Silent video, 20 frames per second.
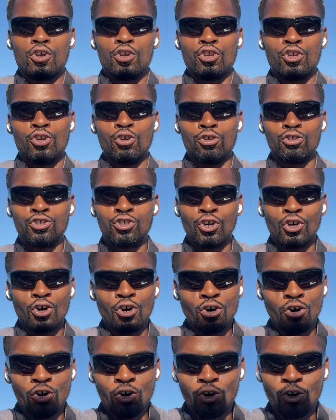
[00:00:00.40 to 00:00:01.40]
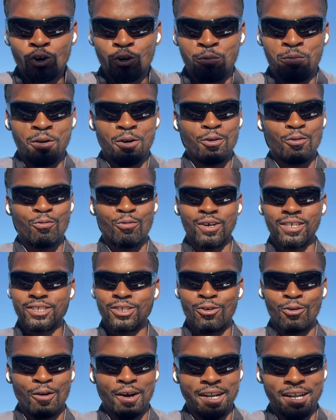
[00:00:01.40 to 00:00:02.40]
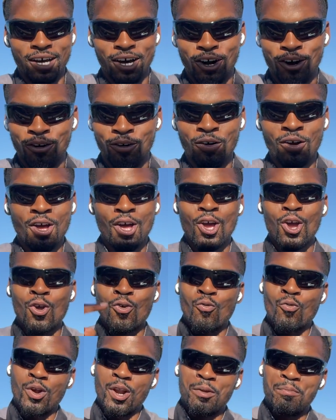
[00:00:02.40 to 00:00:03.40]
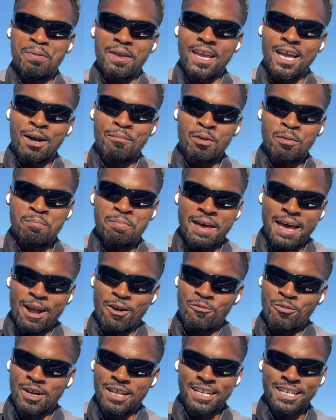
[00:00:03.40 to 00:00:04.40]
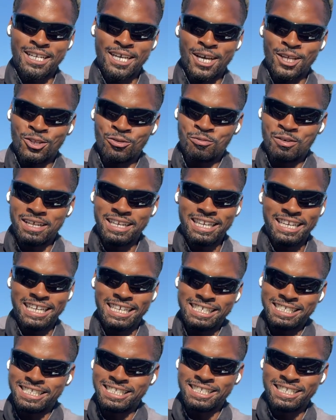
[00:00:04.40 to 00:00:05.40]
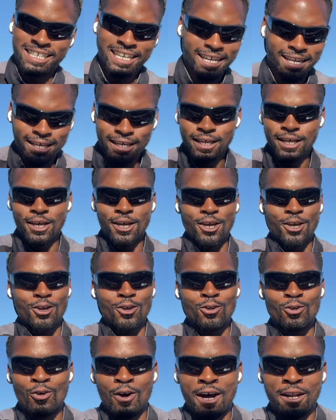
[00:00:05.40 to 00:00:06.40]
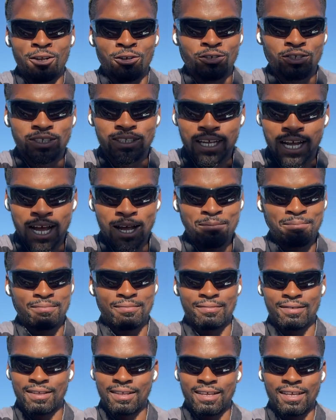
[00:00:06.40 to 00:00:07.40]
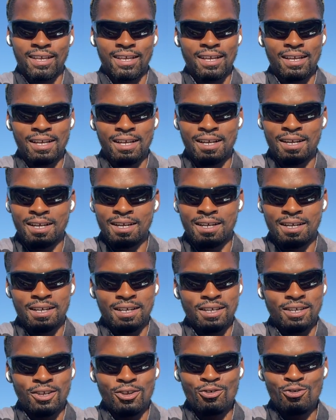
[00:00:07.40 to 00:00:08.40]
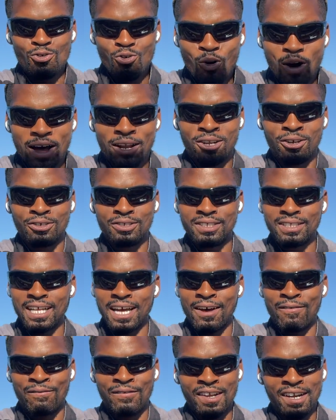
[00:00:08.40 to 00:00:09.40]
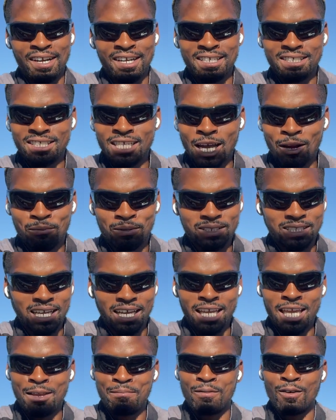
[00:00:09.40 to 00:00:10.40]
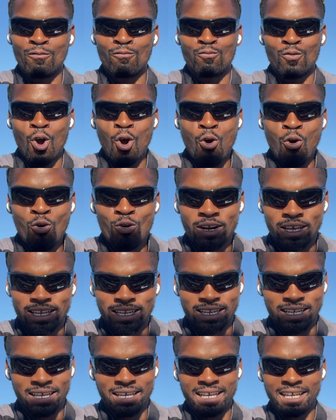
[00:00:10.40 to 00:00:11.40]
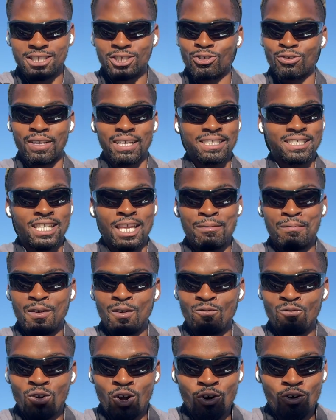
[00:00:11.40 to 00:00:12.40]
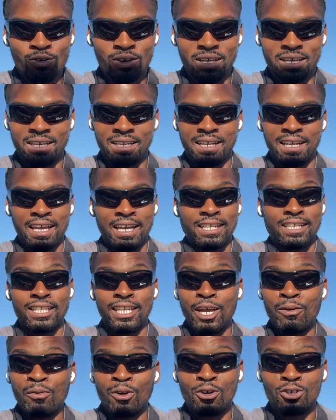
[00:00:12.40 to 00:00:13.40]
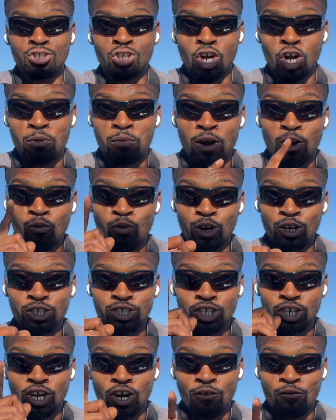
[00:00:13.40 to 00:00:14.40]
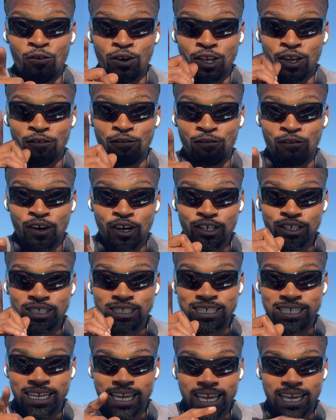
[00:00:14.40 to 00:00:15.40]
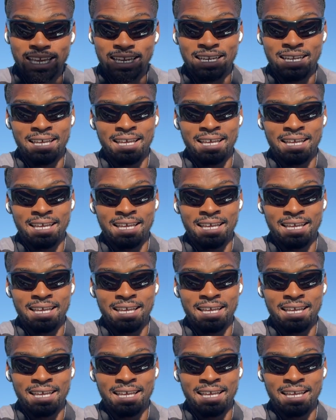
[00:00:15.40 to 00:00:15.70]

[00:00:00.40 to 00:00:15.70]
YouTube, what's going on? Witty P coming back with another one. Let's get it. You know I don't stop. No, I don't stop. Various topics, I keep it rolling. So let's keep it rolling. Today we're going to talk about where you should go for your first date.